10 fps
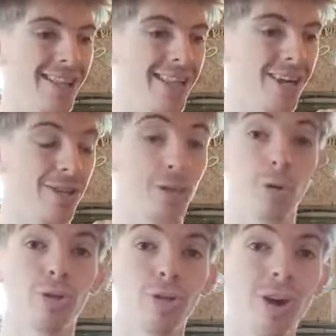their
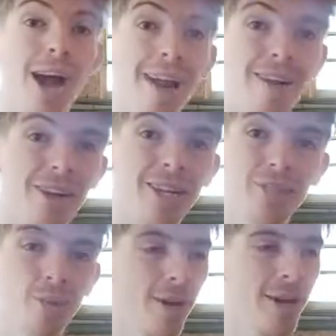social
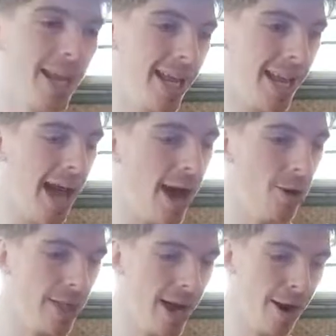hierarchies work, in
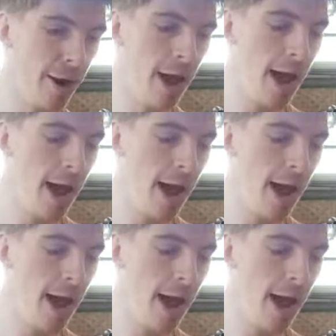how their